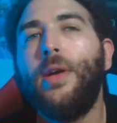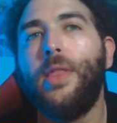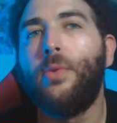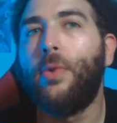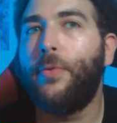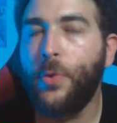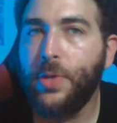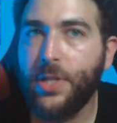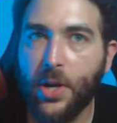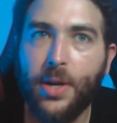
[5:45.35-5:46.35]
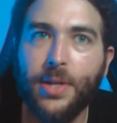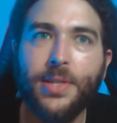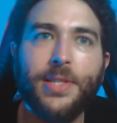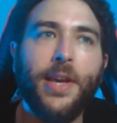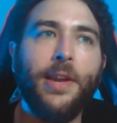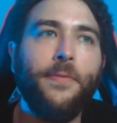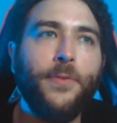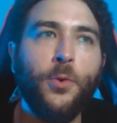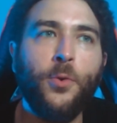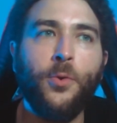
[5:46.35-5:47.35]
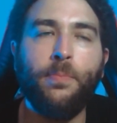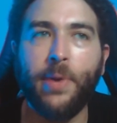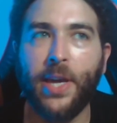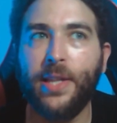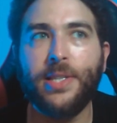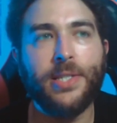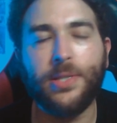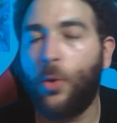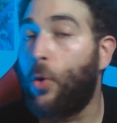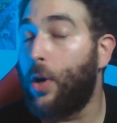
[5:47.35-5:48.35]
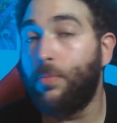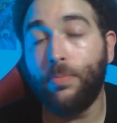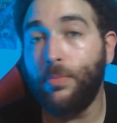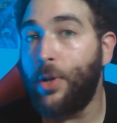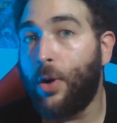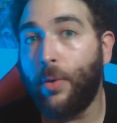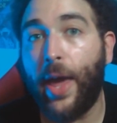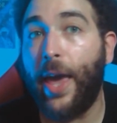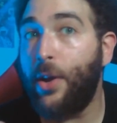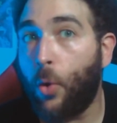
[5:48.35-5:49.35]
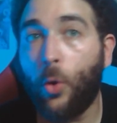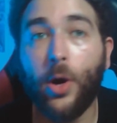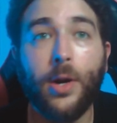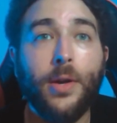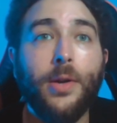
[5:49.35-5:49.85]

There were a few songs and a few beats or, you know, or